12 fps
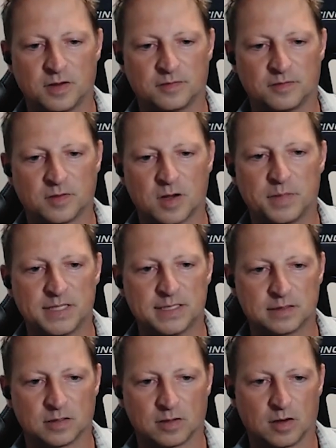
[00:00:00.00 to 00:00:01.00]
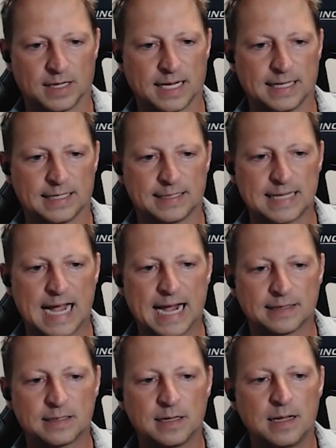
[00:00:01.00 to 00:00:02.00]
of companies are, are getting
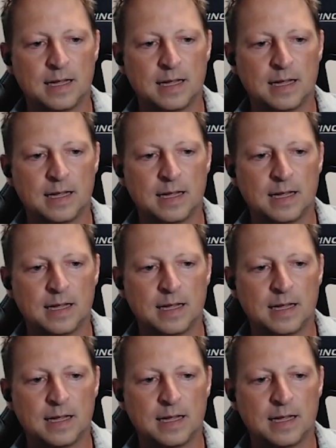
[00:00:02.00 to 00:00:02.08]
attacked.